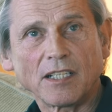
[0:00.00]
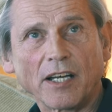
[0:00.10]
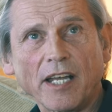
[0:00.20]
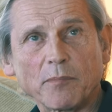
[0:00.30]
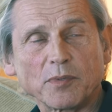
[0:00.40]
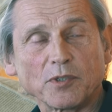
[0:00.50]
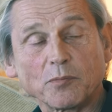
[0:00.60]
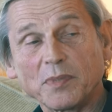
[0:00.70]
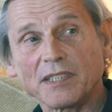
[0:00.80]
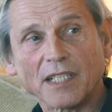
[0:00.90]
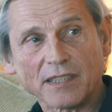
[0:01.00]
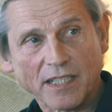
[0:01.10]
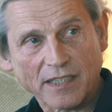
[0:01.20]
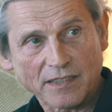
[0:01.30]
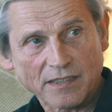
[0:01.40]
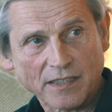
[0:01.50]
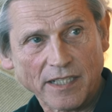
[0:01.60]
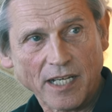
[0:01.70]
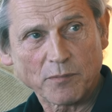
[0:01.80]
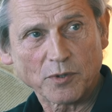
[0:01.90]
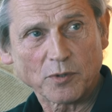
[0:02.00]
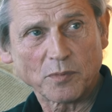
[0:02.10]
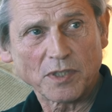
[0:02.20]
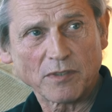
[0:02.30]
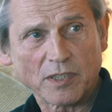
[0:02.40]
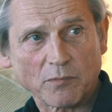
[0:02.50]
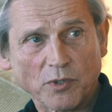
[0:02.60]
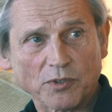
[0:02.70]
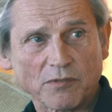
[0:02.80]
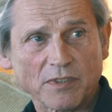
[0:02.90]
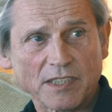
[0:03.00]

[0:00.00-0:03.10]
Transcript: I happen to be in that case. I happen to be with the mother,